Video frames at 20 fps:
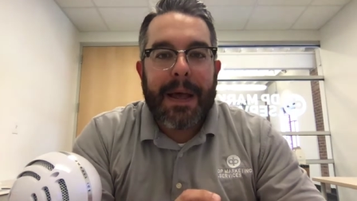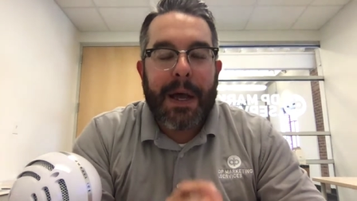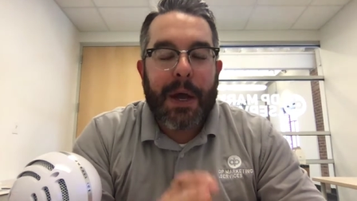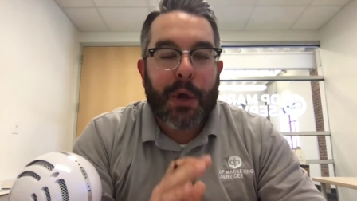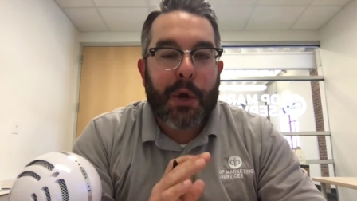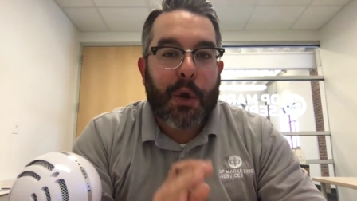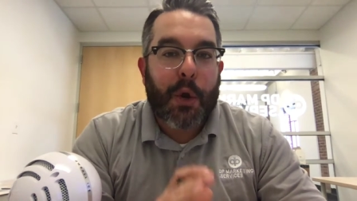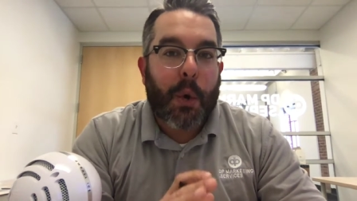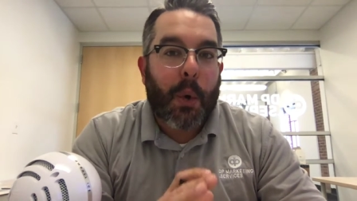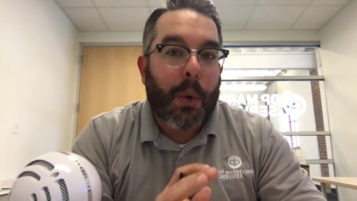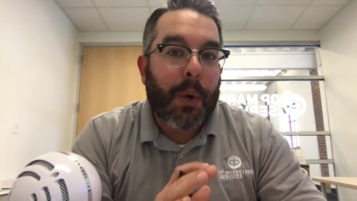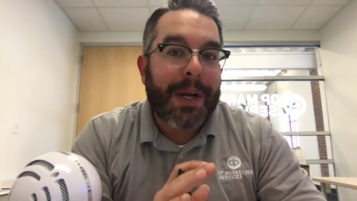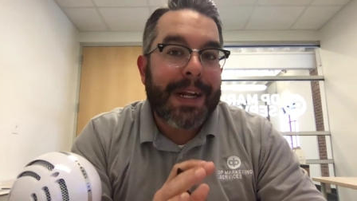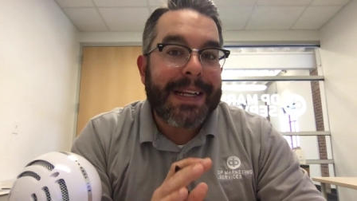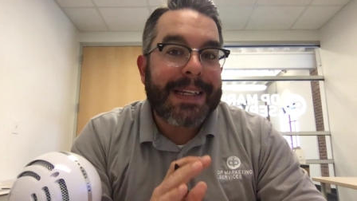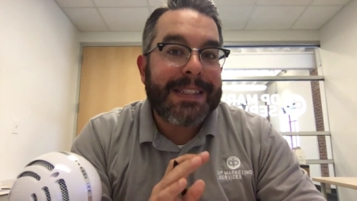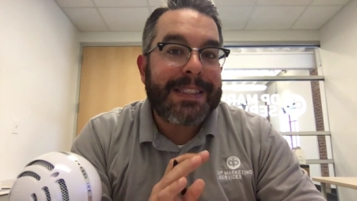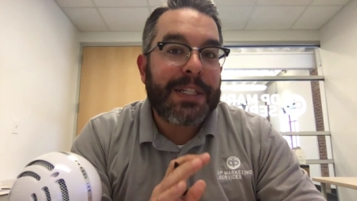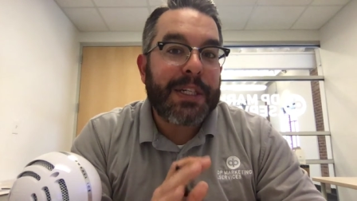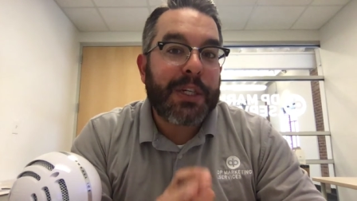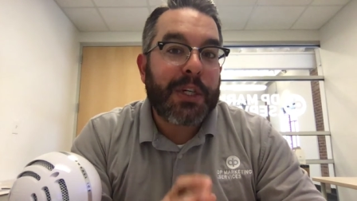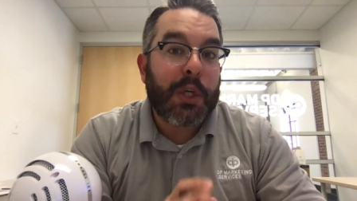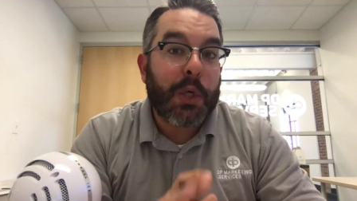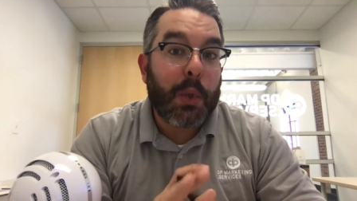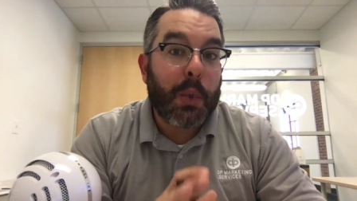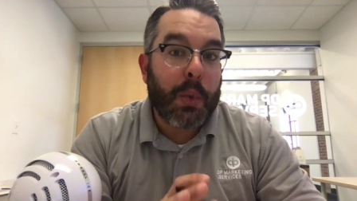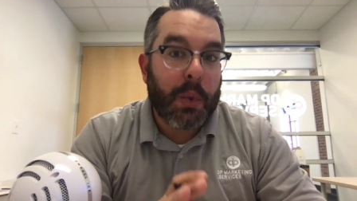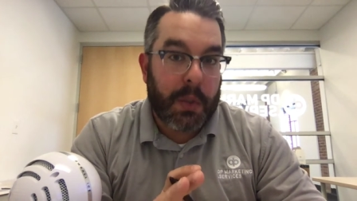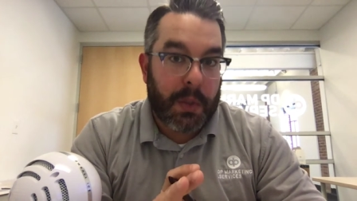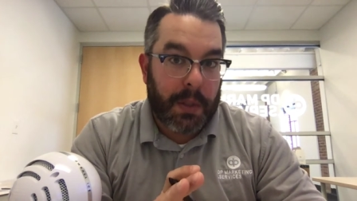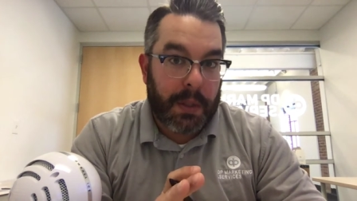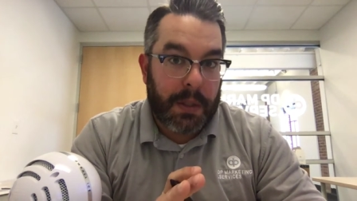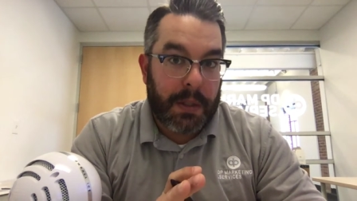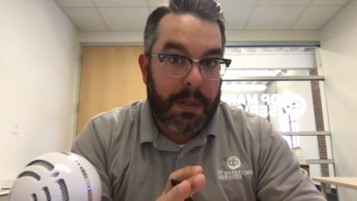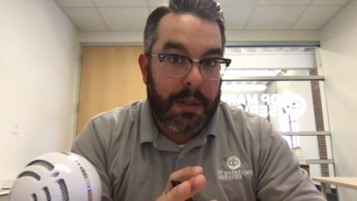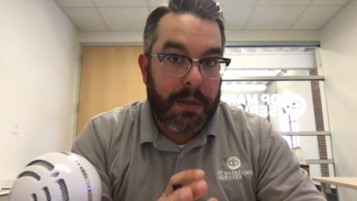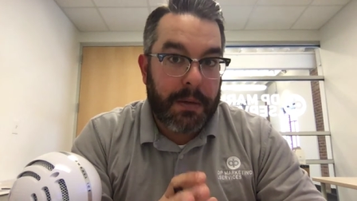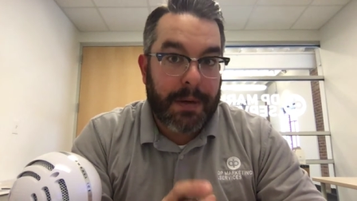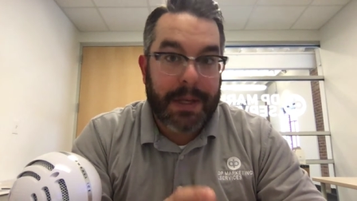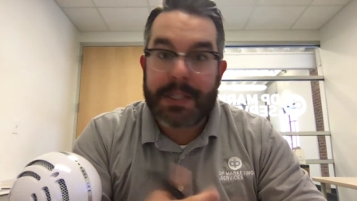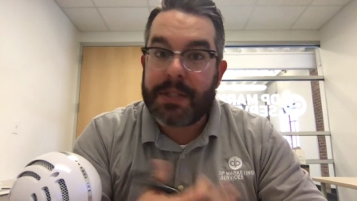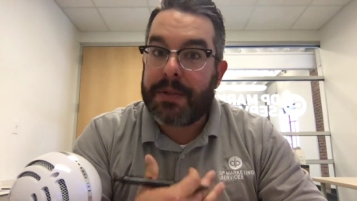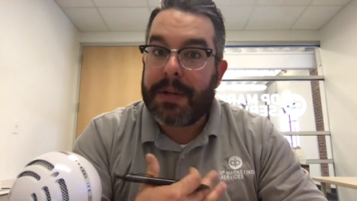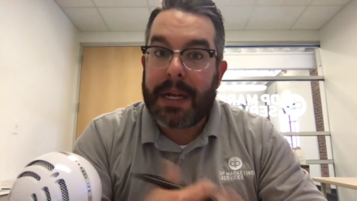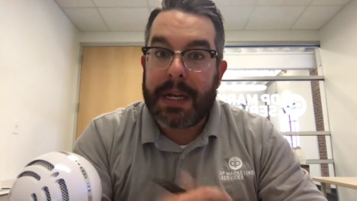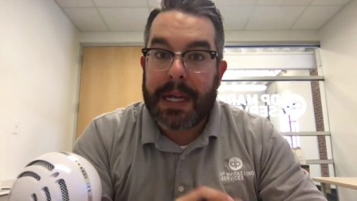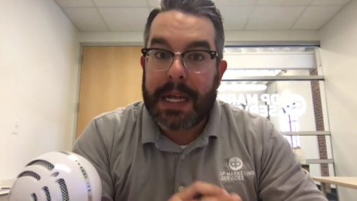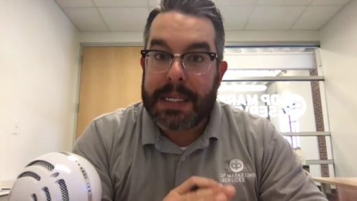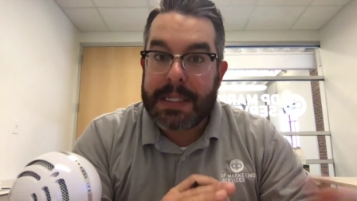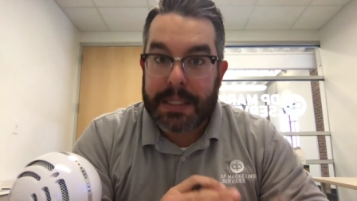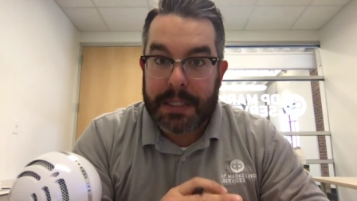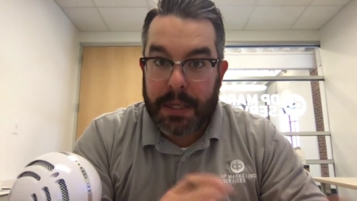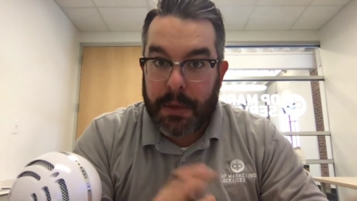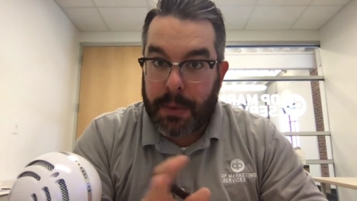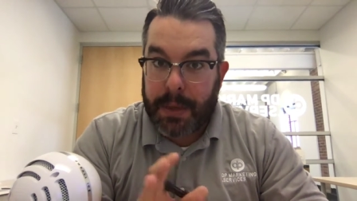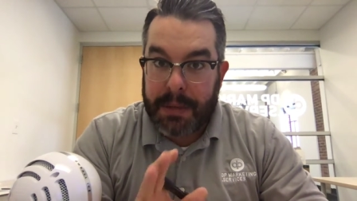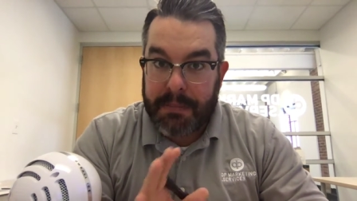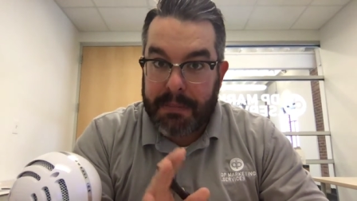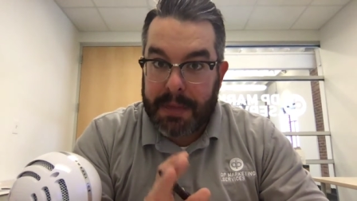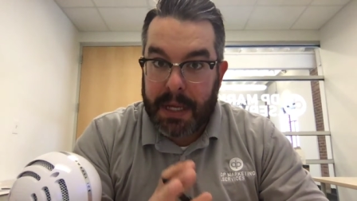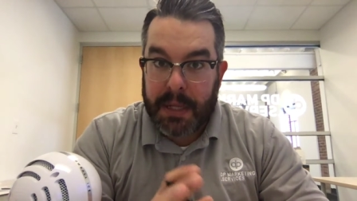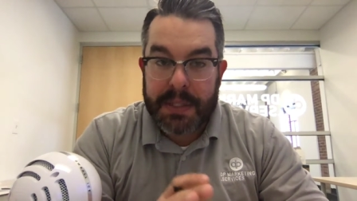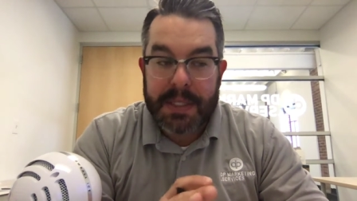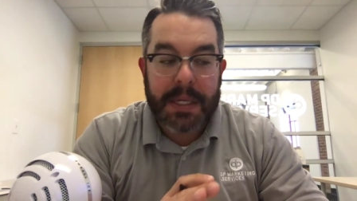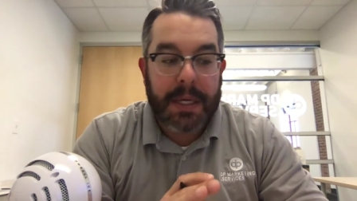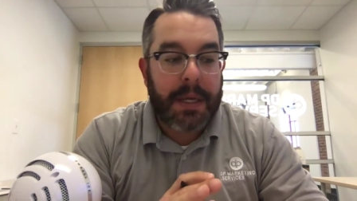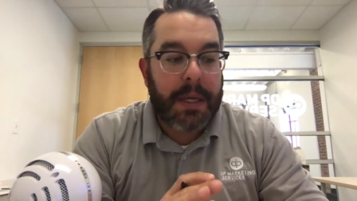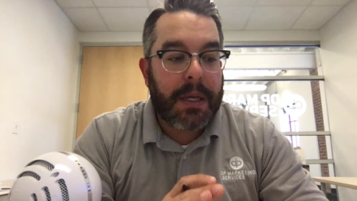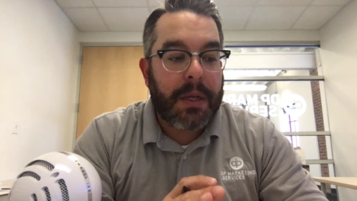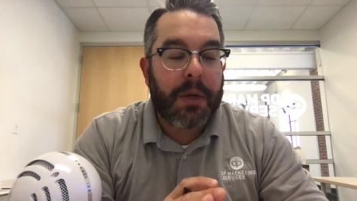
According to Google, right? So not us and no one else.